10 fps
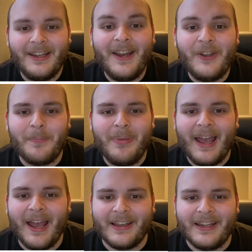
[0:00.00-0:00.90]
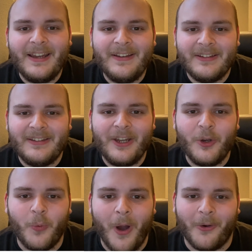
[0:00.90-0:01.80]
It bad. It did
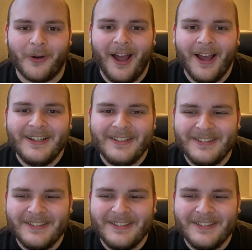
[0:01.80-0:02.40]
Wokra.